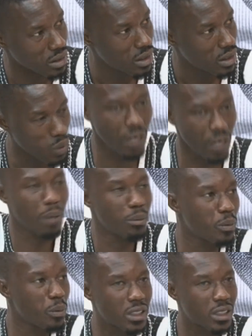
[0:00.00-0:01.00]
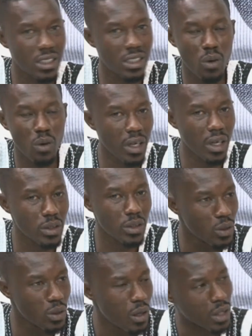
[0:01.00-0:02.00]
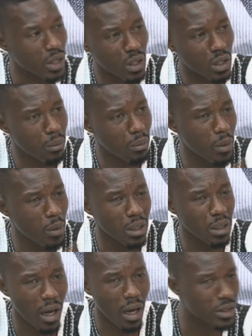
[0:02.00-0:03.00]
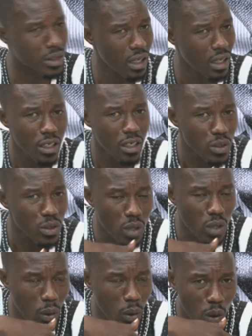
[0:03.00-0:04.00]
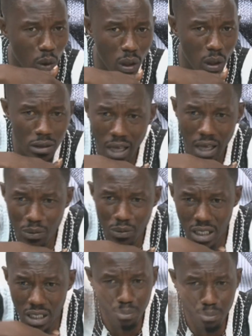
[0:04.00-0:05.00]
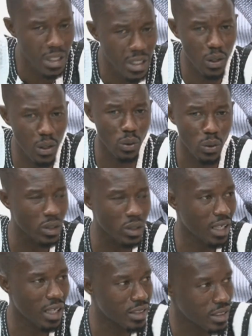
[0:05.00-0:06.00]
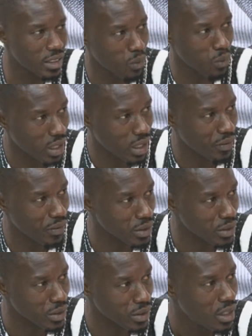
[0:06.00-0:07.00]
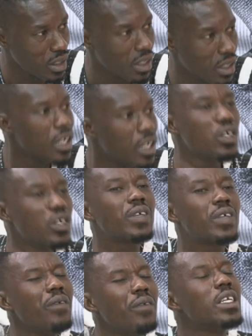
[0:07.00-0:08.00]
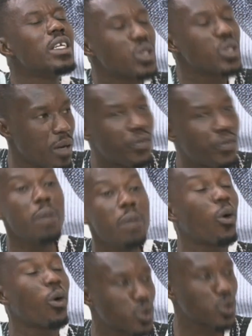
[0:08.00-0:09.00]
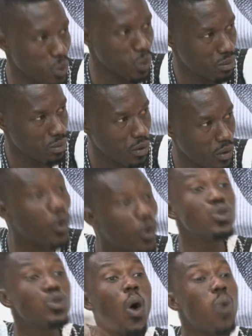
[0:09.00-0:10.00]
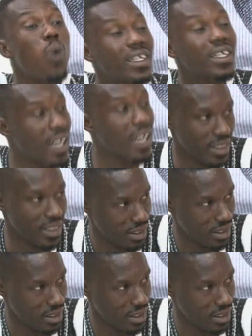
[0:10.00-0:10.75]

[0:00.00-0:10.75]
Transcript: Which, if I'm not mistaken, is equivalent to, you are talking almost about, what do you call it, 100 billion old Ghana cedis and what have you. You've given it to them, free bonto, for no work done.